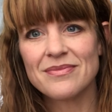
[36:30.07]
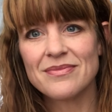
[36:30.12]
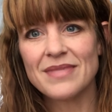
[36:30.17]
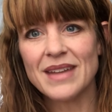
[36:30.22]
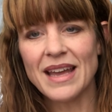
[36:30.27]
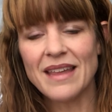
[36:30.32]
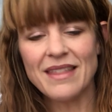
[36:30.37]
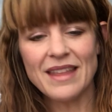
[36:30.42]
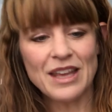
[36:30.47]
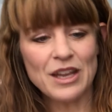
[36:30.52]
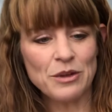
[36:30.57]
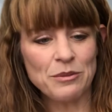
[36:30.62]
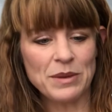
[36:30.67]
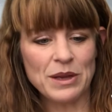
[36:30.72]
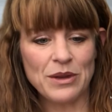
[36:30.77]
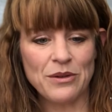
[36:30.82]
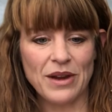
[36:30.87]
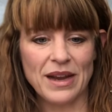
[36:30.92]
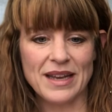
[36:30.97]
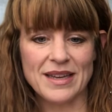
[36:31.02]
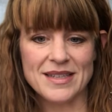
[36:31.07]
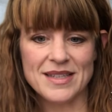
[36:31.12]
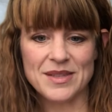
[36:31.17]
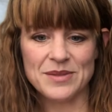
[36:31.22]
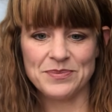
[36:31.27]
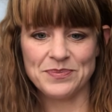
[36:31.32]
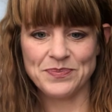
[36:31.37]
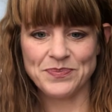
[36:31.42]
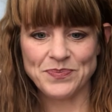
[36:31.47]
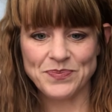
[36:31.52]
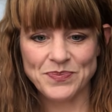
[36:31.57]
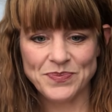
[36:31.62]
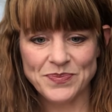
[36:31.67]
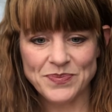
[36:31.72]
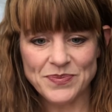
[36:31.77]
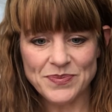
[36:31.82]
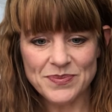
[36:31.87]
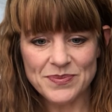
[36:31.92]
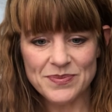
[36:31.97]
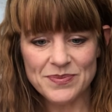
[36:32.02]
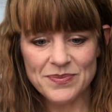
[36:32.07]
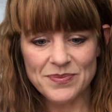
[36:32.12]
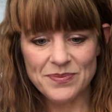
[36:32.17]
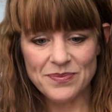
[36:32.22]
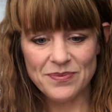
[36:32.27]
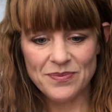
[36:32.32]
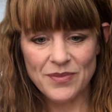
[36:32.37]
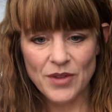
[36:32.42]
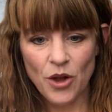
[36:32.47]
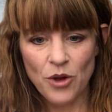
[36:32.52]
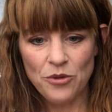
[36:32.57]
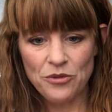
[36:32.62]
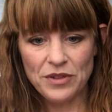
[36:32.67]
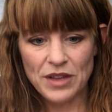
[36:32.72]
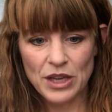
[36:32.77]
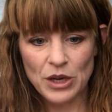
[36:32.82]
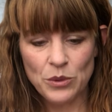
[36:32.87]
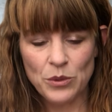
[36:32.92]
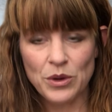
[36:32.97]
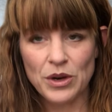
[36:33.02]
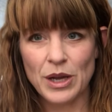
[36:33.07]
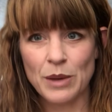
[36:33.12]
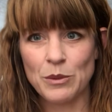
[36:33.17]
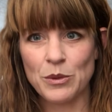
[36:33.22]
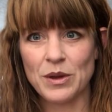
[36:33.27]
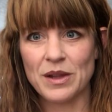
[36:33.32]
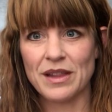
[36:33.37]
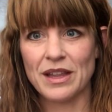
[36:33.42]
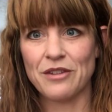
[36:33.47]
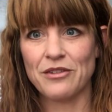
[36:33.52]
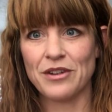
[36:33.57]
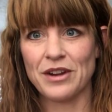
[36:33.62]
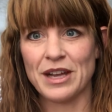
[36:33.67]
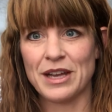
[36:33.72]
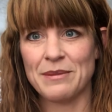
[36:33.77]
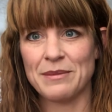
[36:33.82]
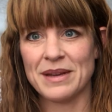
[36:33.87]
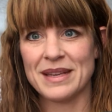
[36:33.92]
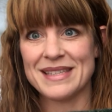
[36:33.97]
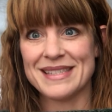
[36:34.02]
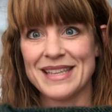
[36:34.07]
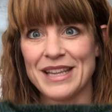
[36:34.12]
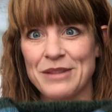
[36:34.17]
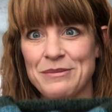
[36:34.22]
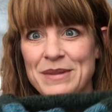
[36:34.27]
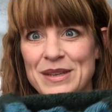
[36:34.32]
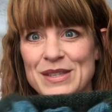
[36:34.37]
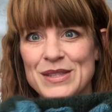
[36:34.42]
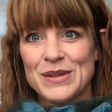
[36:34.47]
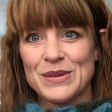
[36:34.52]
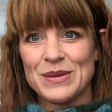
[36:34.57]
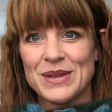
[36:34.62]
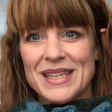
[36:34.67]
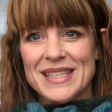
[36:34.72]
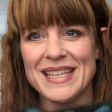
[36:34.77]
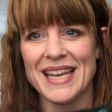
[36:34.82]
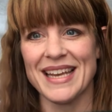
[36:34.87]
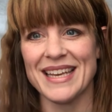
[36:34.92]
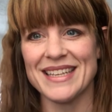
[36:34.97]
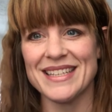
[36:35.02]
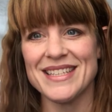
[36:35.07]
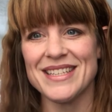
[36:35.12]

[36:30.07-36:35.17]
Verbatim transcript: I think it'll be great. Hopefully it'll work up quickly for him because he'll be so excited